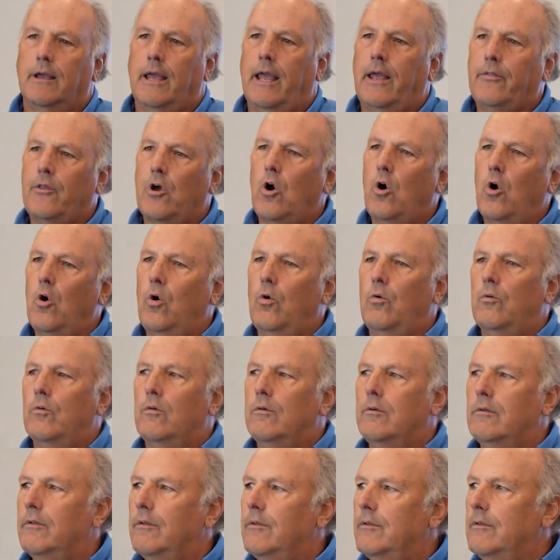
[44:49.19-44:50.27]
And the whole
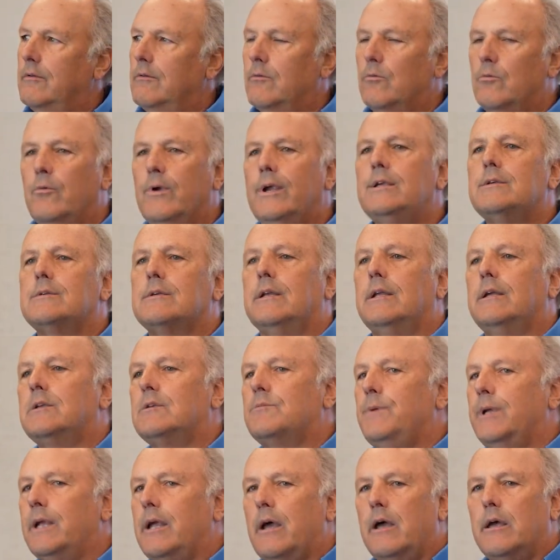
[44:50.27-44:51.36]
reason is
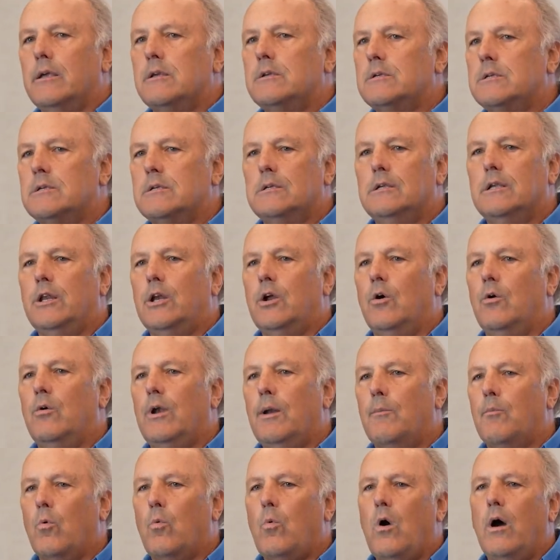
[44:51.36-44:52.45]
because,
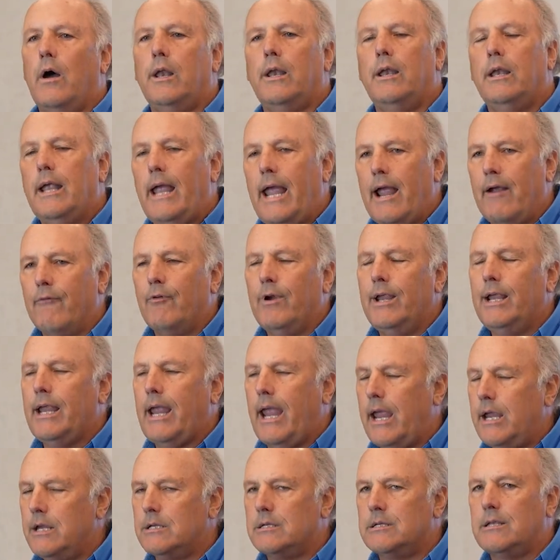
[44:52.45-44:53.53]
number one, every
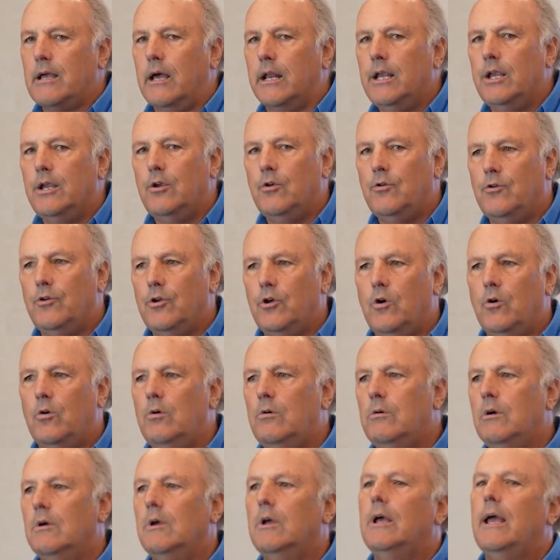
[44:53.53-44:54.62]
case study you
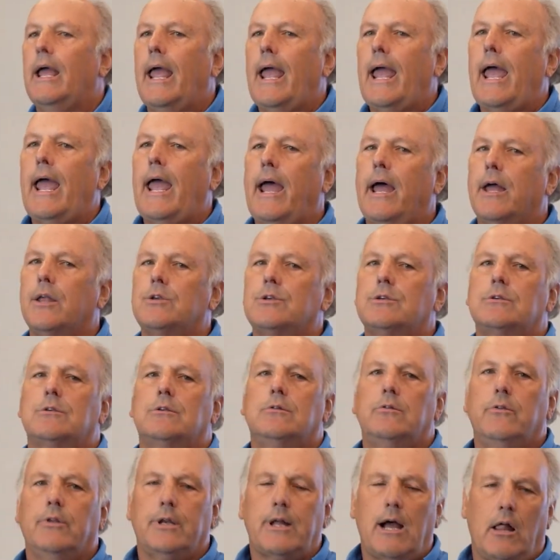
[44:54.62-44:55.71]
do adds
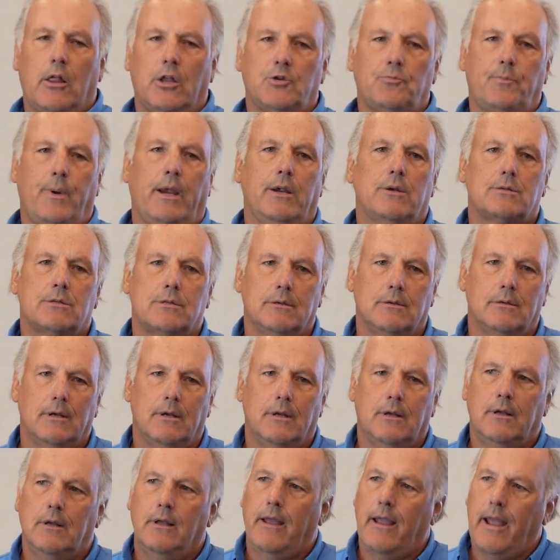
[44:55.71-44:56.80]
to the knowledge base.
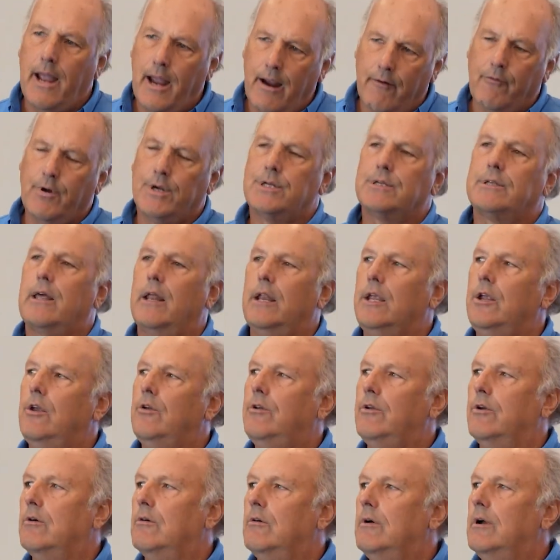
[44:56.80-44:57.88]
Every study you
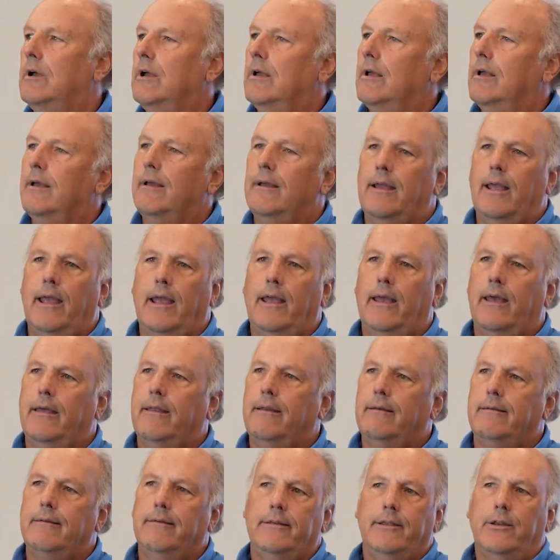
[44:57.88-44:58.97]
do.
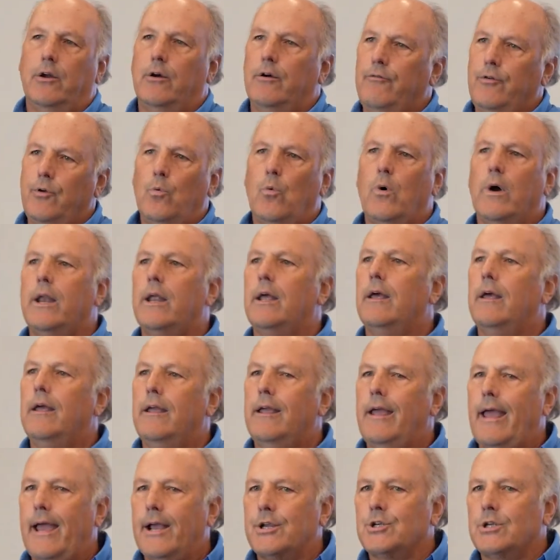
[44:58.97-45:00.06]
And, if you want to
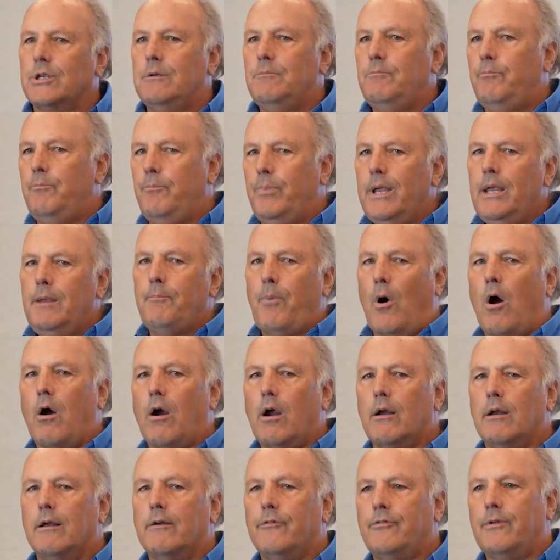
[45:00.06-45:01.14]
actually be
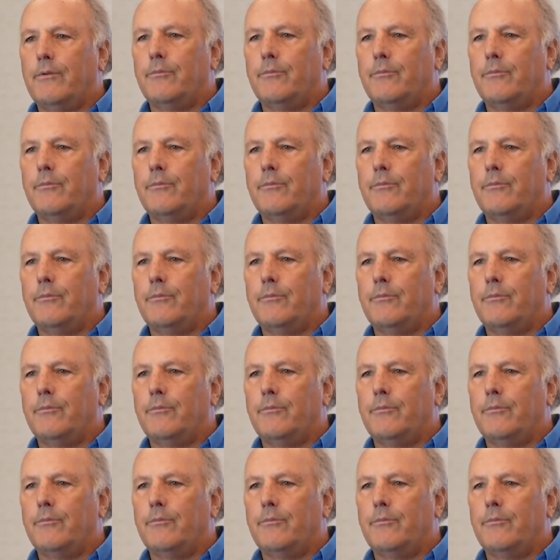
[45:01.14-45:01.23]
part of